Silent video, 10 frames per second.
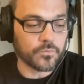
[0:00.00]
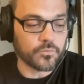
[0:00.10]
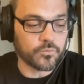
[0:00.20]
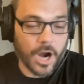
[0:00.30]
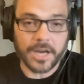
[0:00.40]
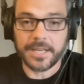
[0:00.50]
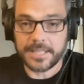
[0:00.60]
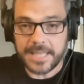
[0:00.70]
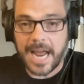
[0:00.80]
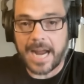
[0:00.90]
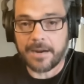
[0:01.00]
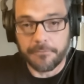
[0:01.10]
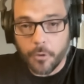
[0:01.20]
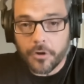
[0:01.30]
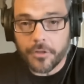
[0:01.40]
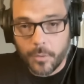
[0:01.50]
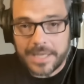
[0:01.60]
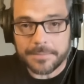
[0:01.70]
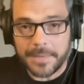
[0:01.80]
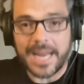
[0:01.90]
rocket attack for the
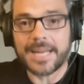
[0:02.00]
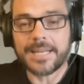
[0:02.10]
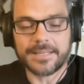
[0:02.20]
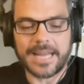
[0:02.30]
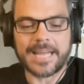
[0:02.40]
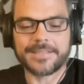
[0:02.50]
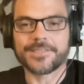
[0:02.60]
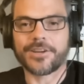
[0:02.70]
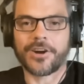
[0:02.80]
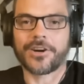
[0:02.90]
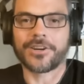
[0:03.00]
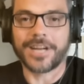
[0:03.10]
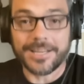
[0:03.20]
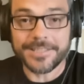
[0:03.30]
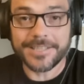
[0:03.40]
West Bank ends our Gaza